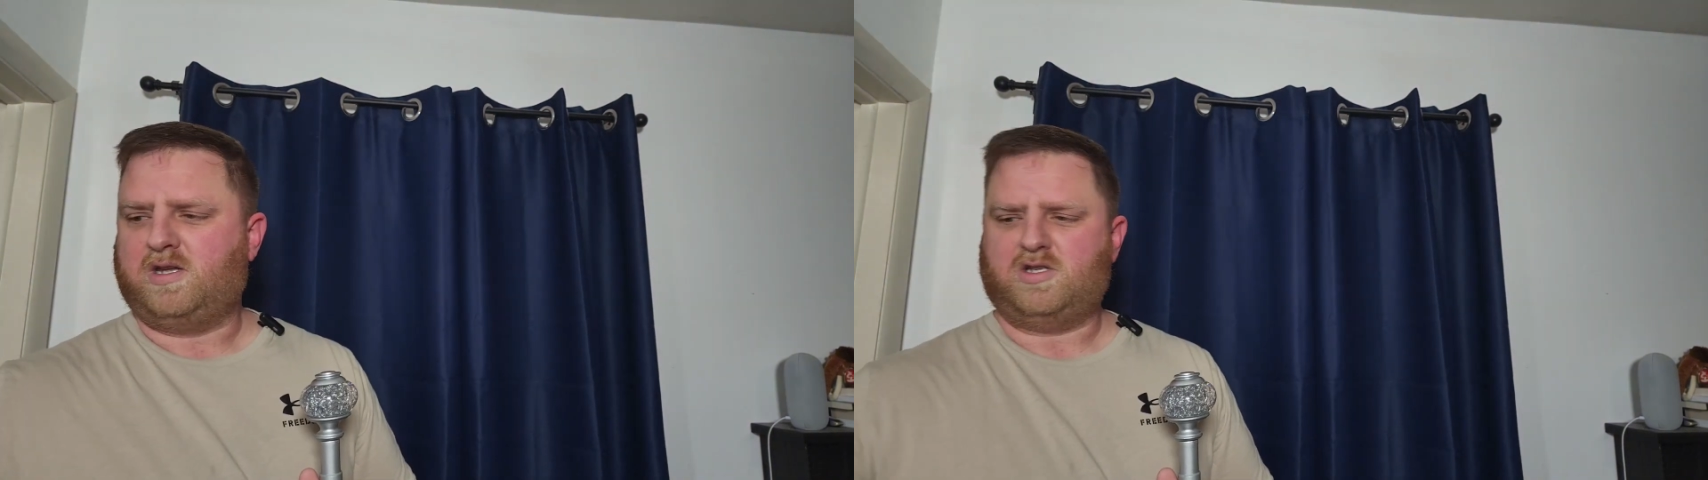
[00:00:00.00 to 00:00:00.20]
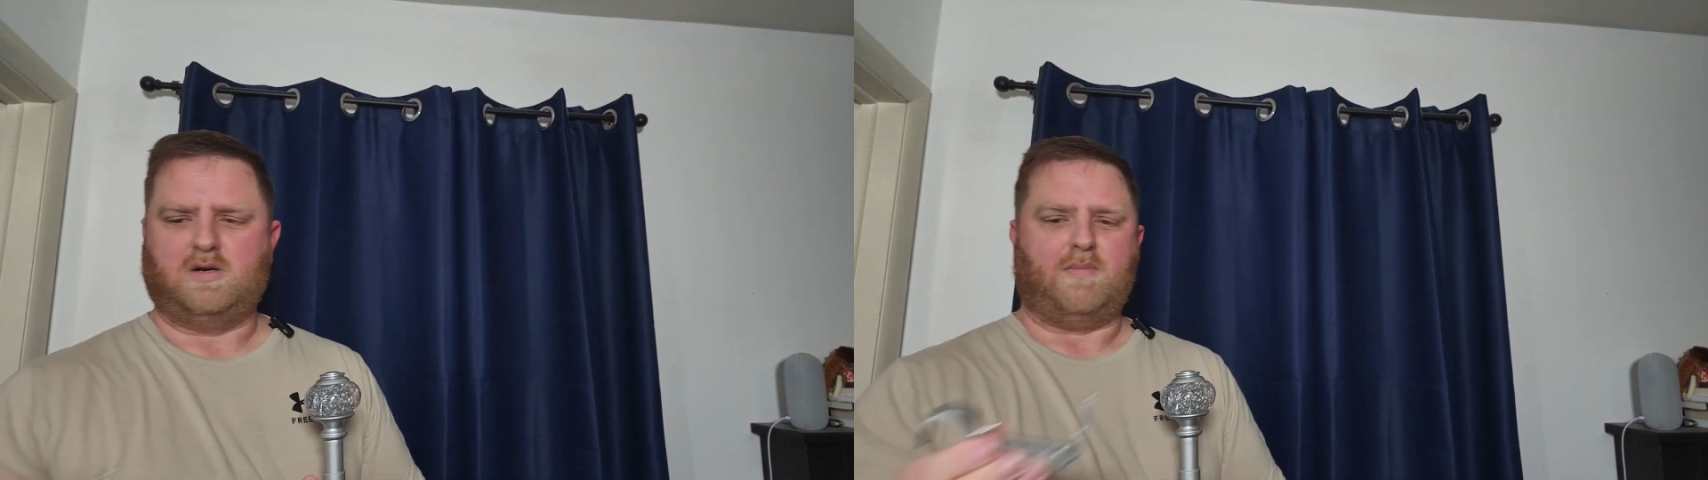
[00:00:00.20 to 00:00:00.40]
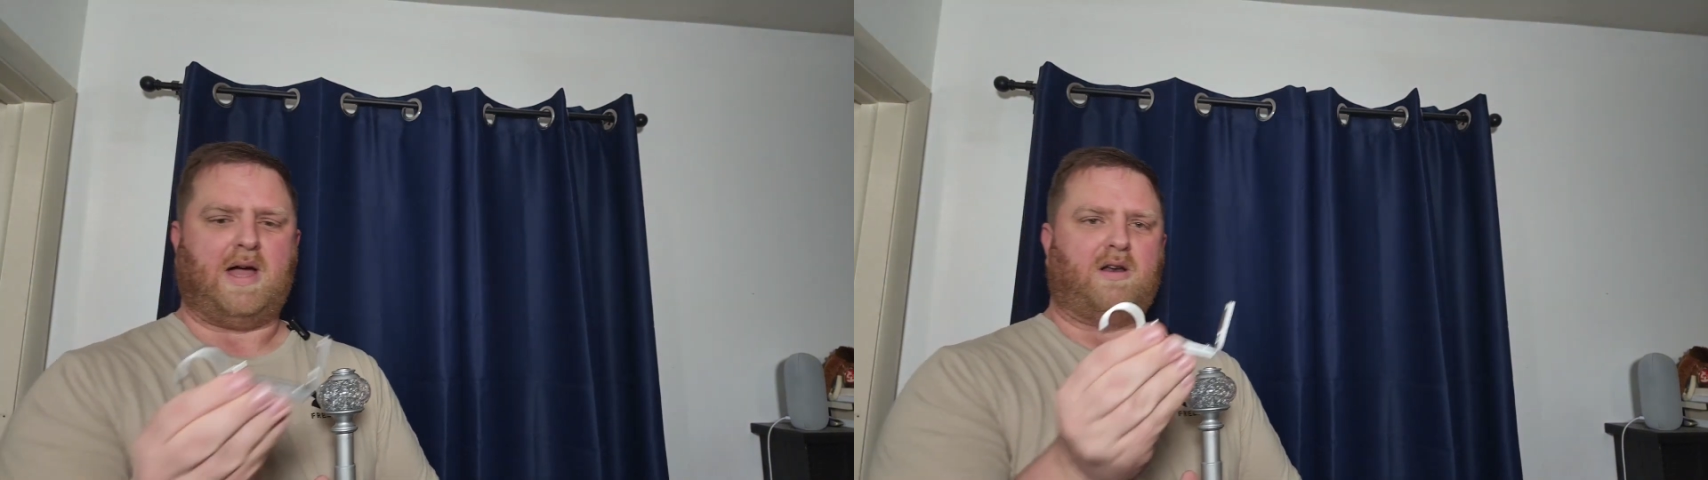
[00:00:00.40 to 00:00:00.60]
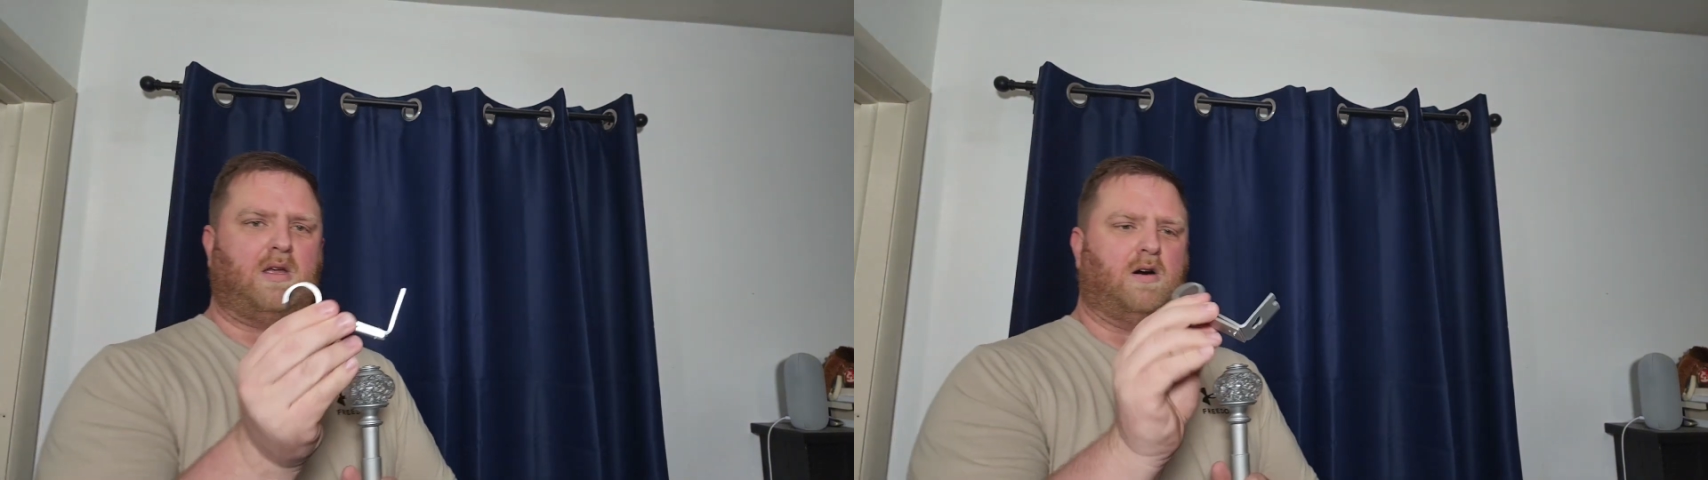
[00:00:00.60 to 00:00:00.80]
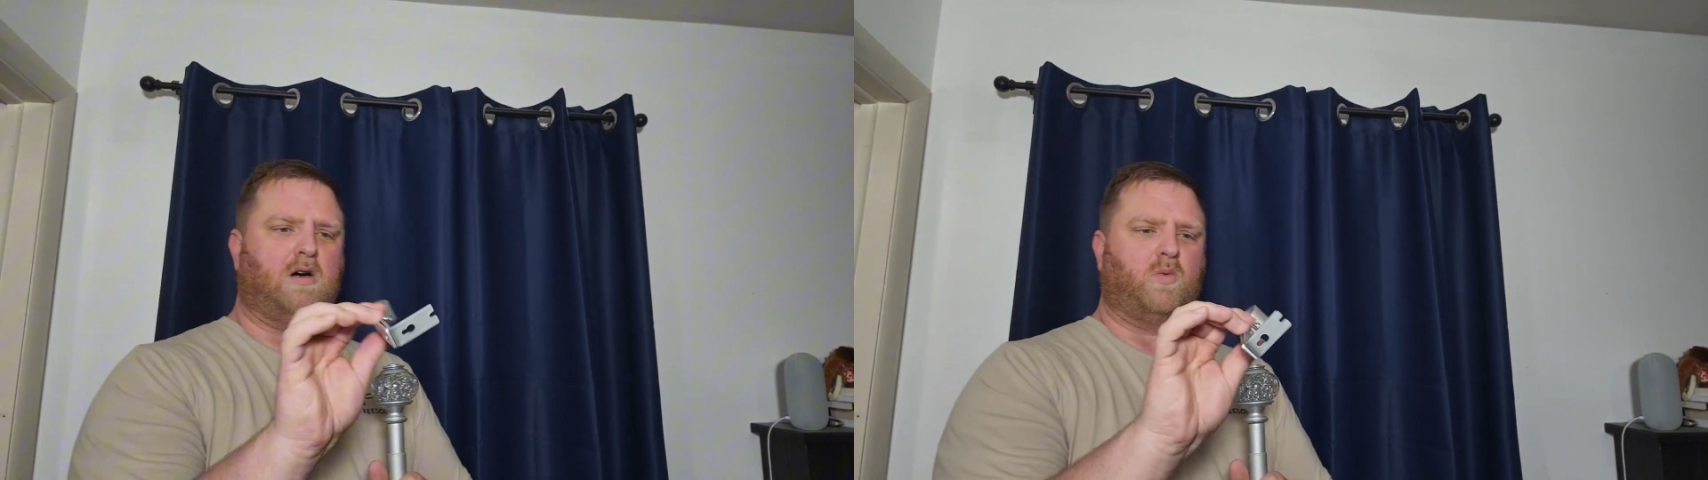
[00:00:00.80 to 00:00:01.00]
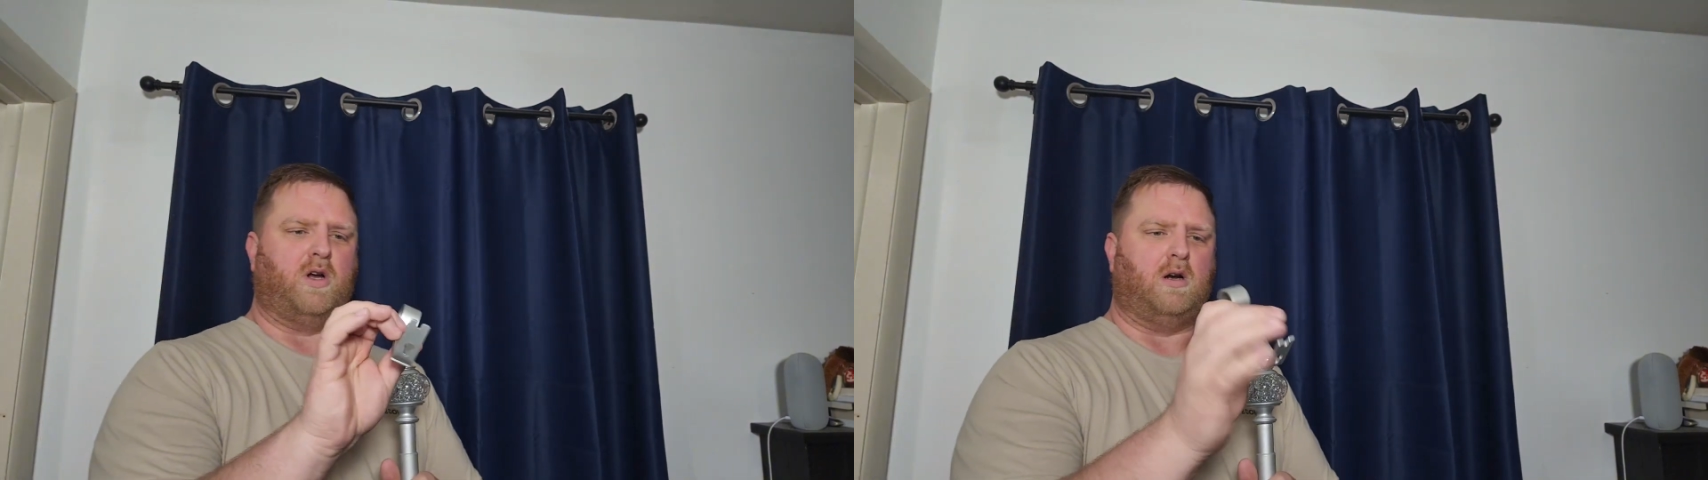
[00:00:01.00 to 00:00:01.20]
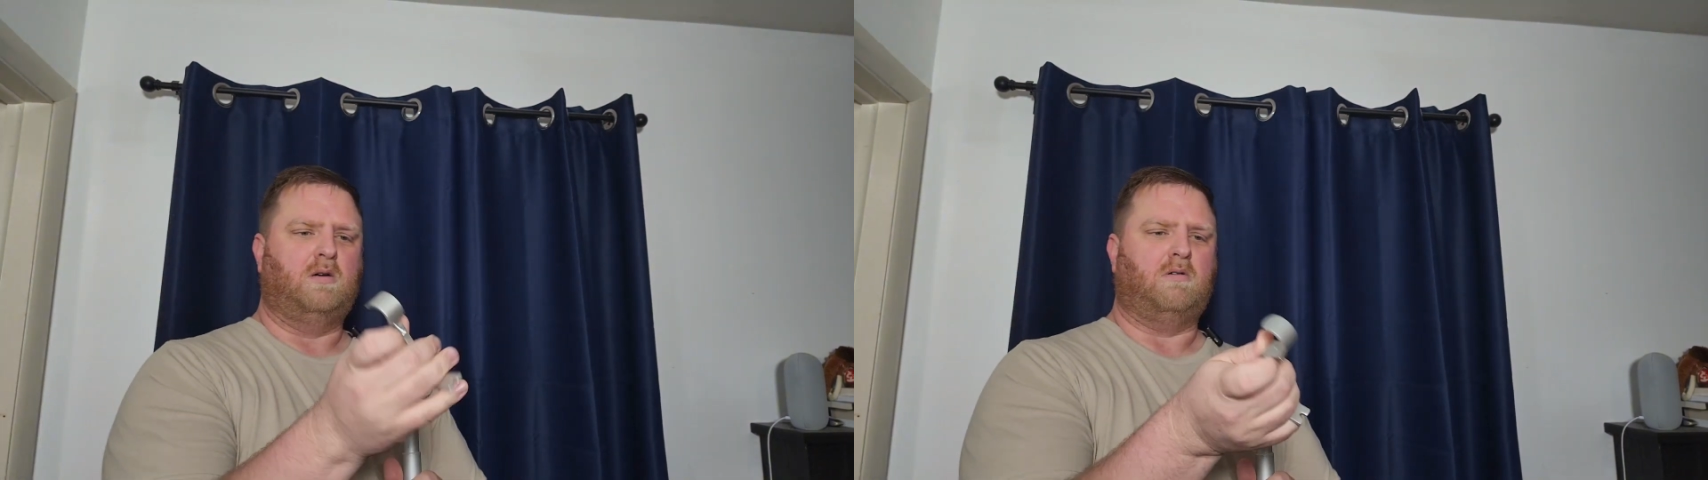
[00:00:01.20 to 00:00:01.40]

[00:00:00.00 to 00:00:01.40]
you're gonna get your mounting hardware